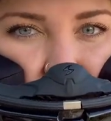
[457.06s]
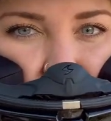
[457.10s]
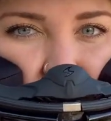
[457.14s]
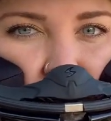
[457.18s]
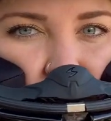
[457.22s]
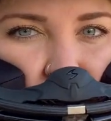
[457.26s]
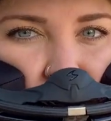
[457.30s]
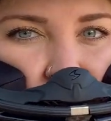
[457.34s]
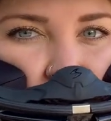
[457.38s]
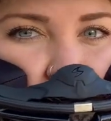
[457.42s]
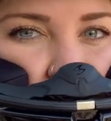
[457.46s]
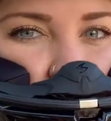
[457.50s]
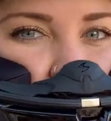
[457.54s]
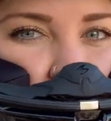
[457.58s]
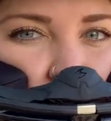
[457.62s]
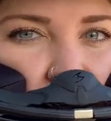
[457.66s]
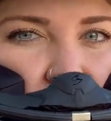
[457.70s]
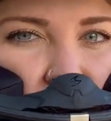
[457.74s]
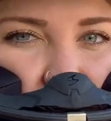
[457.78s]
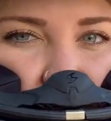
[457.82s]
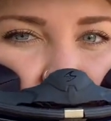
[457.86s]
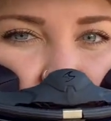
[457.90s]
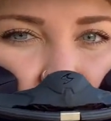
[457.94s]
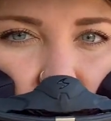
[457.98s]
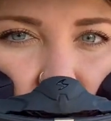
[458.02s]
with it, which is
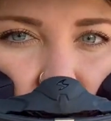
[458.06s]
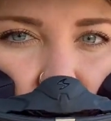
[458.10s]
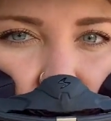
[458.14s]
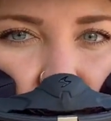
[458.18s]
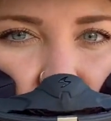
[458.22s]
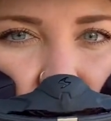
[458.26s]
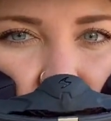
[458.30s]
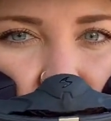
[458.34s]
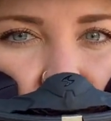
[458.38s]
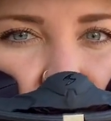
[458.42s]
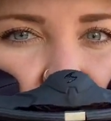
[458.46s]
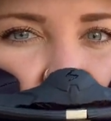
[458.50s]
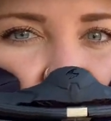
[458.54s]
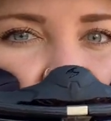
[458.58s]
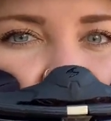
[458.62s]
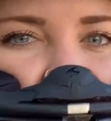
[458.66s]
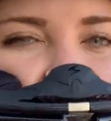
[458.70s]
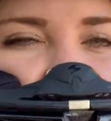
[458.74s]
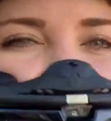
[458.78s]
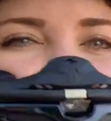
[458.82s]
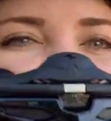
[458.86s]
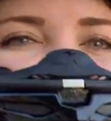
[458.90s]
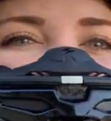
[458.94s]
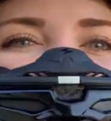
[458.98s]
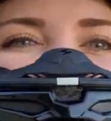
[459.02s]
what you want.
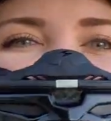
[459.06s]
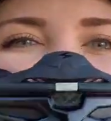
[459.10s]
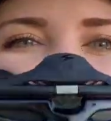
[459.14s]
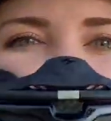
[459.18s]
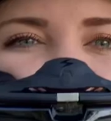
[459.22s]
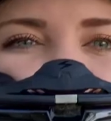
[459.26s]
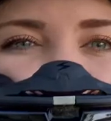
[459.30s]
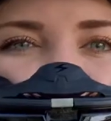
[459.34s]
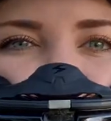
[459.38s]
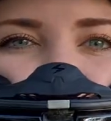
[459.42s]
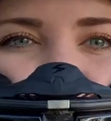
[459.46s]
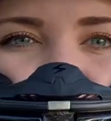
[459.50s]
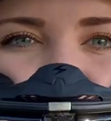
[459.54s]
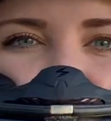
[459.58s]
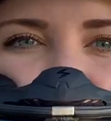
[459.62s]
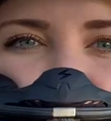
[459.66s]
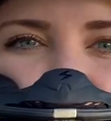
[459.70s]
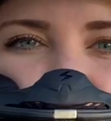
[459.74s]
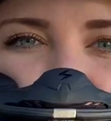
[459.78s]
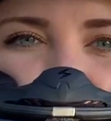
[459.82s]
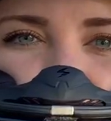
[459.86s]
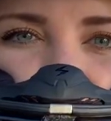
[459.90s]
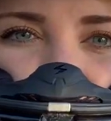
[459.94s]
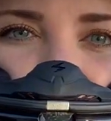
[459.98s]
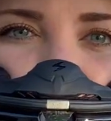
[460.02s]
You don't want a
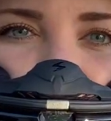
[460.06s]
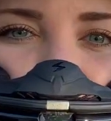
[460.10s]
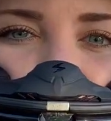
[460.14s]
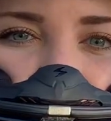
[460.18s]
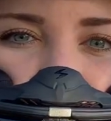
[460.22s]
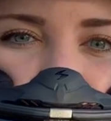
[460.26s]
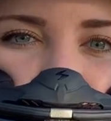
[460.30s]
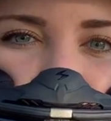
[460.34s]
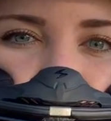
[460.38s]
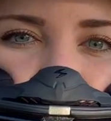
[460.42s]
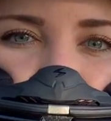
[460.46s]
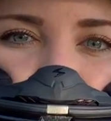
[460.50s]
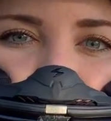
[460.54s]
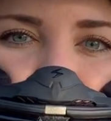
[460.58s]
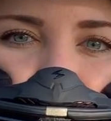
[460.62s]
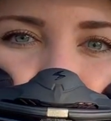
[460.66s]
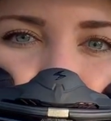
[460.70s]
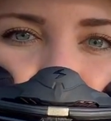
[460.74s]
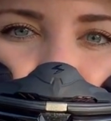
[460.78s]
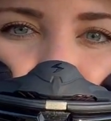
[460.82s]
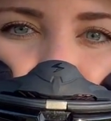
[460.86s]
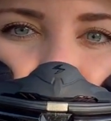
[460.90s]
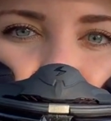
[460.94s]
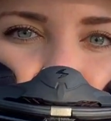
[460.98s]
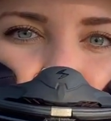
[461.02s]
helmet that when you
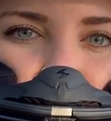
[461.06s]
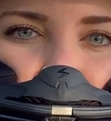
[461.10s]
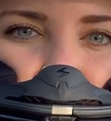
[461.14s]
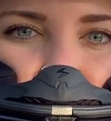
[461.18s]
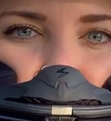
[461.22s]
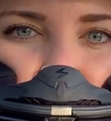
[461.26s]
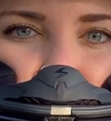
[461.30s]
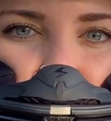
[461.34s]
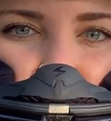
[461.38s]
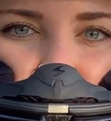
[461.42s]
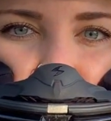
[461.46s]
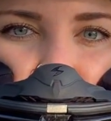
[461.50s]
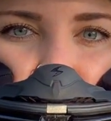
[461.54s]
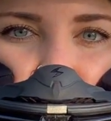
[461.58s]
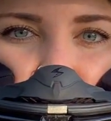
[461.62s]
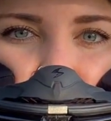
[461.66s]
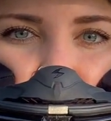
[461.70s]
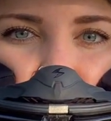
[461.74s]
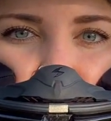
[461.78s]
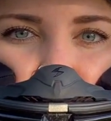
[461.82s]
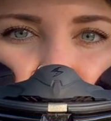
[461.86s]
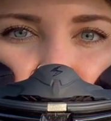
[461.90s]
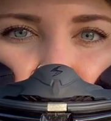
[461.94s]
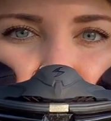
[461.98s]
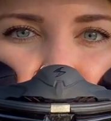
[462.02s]
shake it, it
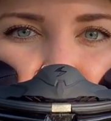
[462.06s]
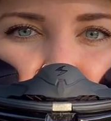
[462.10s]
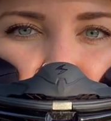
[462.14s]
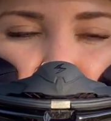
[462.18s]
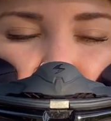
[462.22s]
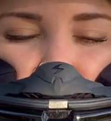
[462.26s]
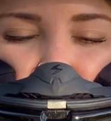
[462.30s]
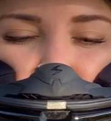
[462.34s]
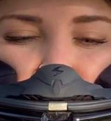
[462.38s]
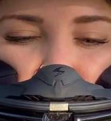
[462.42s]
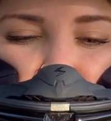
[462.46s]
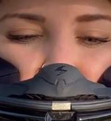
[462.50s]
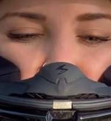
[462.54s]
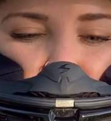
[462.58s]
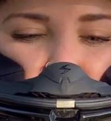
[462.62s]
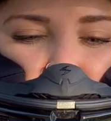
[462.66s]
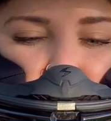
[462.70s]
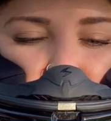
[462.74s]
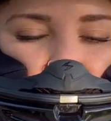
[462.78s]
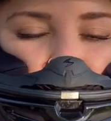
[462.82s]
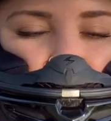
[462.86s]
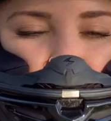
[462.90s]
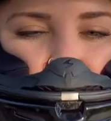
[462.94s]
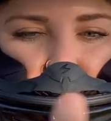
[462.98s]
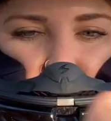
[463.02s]
just moves
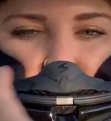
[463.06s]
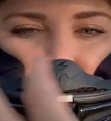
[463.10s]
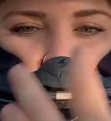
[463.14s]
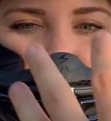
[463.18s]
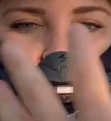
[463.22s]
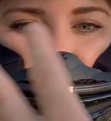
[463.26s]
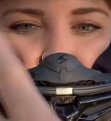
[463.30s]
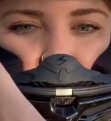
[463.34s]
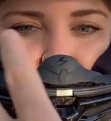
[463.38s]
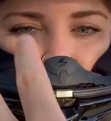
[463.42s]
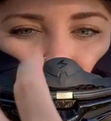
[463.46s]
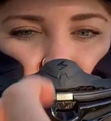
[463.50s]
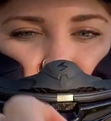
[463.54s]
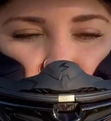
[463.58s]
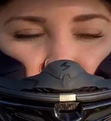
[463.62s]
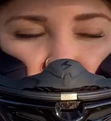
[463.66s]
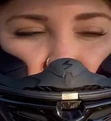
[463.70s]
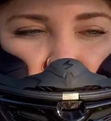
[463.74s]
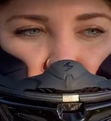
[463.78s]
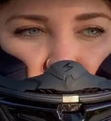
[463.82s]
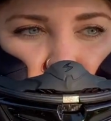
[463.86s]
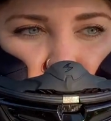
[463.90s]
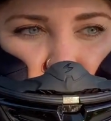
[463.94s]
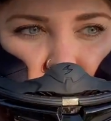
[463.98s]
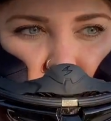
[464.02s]
mm -hmm. and your face
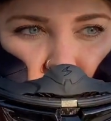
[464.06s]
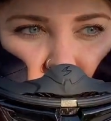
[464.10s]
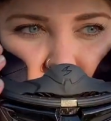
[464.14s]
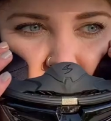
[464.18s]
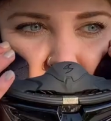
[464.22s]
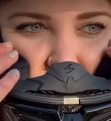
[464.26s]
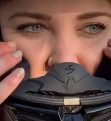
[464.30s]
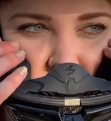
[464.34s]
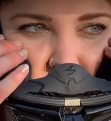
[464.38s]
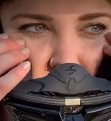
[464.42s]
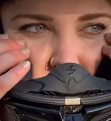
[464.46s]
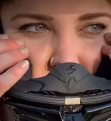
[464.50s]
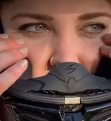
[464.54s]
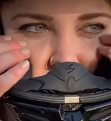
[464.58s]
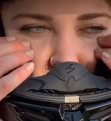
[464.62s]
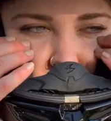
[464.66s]
isn't moving with it.